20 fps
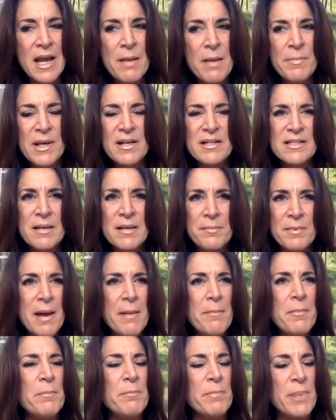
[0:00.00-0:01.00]
because
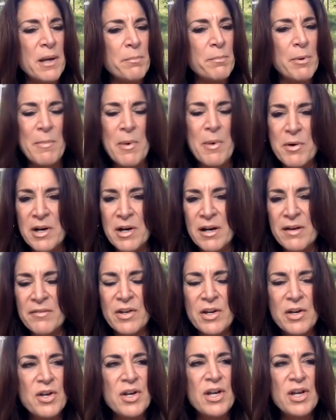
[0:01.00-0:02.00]
I'm a big proponent of,
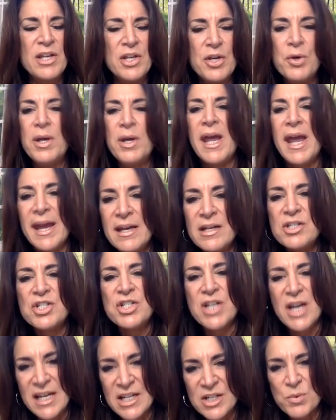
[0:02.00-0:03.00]
you know, you can't
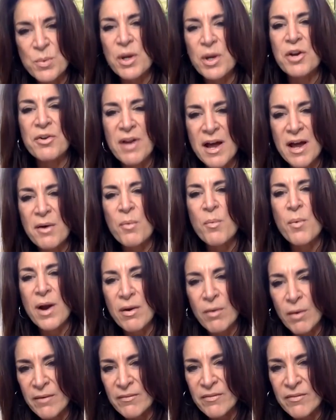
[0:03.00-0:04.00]
change what you're not
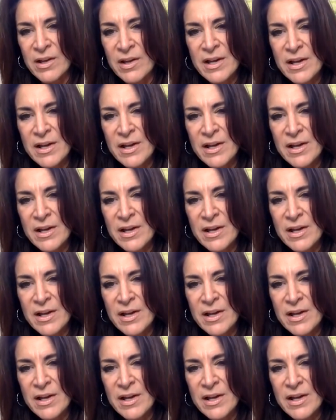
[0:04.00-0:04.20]
aware of.